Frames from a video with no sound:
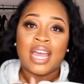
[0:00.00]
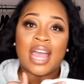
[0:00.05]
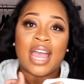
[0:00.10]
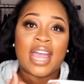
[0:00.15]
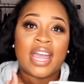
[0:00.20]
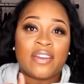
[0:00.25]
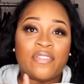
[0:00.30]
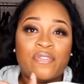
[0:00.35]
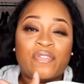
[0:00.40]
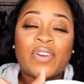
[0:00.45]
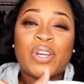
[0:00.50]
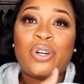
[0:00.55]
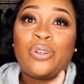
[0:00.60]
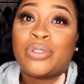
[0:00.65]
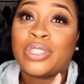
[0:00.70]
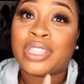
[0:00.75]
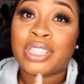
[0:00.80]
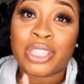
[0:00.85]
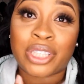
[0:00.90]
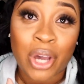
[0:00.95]
It
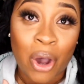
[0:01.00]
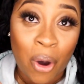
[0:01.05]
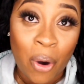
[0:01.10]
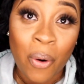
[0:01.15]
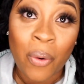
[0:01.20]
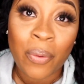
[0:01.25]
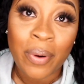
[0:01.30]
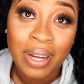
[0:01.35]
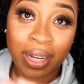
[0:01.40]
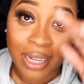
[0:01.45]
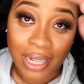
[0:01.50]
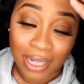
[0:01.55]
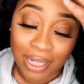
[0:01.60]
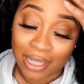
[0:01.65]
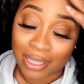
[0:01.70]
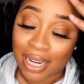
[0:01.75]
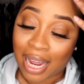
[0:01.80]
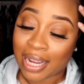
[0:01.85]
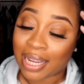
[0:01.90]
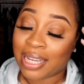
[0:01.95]
feels so
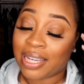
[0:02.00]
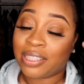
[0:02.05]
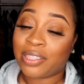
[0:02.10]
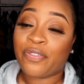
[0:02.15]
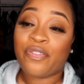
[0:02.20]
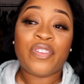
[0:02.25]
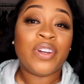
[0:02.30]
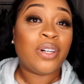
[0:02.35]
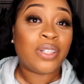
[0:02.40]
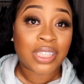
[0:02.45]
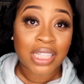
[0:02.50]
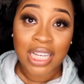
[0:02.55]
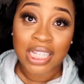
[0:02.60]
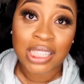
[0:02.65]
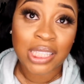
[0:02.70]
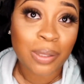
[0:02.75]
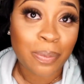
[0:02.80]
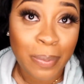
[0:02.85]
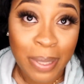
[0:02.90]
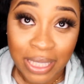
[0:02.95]
good. Like, it feels
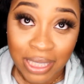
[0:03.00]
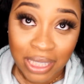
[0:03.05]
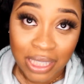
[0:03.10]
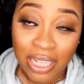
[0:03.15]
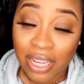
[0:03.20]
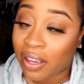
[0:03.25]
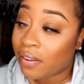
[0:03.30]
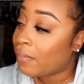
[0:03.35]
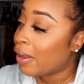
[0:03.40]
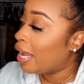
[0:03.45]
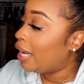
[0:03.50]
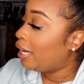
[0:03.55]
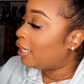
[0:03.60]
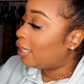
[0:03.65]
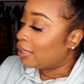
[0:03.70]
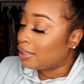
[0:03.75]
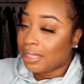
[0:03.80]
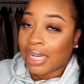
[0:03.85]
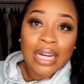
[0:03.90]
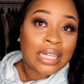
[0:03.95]
expensive.
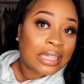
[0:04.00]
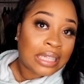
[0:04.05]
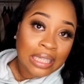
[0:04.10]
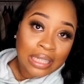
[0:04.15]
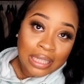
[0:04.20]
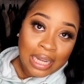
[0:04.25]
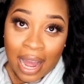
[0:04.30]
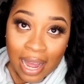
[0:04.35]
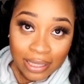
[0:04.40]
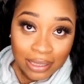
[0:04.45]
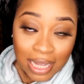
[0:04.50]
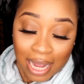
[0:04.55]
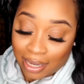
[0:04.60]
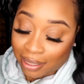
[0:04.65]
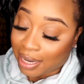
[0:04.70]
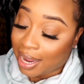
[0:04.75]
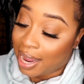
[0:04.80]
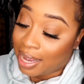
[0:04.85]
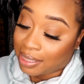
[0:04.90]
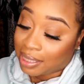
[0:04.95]
Nothing like that
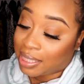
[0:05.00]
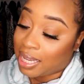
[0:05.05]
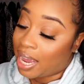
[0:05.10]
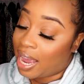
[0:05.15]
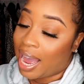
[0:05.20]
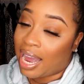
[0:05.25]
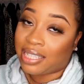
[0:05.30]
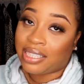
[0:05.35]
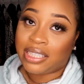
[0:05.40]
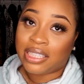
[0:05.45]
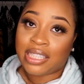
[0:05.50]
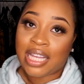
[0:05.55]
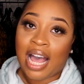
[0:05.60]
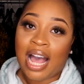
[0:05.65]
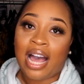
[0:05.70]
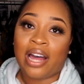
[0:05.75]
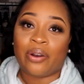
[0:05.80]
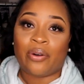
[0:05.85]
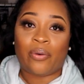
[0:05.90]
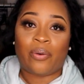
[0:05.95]
last set I just
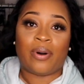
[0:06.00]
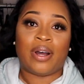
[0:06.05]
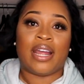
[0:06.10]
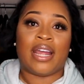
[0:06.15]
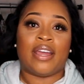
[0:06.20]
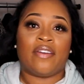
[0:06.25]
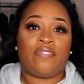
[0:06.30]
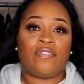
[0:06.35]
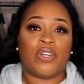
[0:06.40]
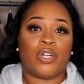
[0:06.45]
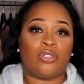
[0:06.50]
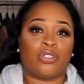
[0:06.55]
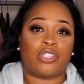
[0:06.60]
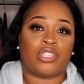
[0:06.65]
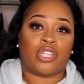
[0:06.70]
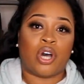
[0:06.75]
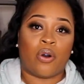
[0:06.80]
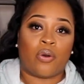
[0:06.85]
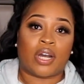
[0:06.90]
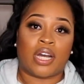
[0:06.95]
had on. It feels
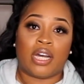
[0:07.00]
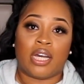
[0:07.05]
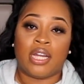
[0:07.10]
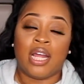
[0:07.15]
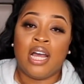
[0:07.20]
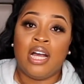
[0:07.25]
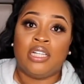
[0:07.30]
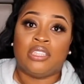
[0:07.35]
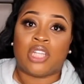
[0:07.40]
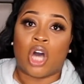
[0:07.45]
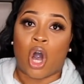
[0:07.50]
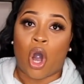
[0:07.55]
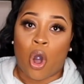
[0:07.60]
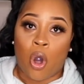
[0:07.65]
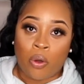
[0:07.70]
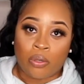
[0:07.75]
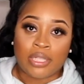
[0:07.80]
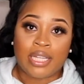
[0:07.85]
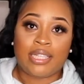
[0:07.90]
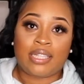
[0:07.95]
so good. The
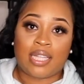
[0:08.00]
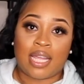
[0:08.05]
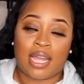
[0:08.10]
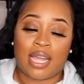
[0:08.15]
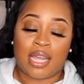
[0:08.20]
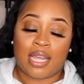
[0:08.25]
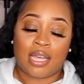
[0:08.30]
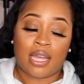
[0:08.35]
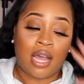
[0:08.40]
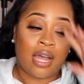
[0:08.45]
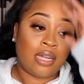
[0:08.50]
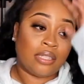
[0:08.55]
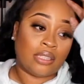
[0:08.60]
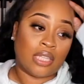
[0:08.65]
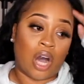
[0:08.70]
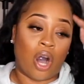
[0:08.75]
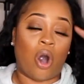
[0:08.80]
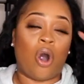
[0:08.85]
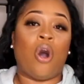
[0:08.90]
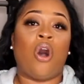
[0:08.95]
only
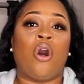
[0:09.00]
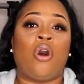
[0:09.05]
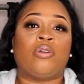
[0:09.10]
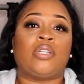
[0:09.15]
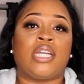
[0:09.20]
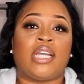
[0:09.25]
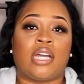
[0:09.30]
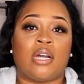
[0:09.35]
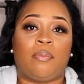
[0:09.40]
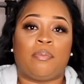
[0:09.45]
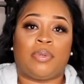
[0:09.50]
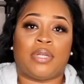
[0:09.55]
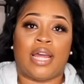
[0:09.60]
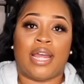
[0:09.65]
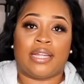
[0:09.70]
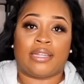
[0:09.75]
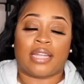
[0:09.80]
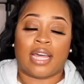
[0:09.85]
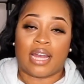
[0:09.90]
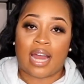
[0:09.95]

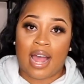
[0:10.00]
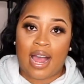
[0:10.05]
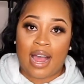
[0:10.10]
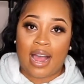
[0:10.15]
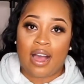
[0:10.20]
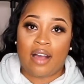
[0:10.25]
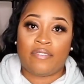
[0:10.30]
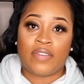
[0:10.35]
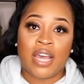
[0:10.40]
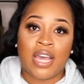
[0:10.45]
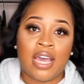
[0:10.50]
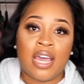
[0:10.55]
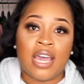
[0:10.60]
complaint that I have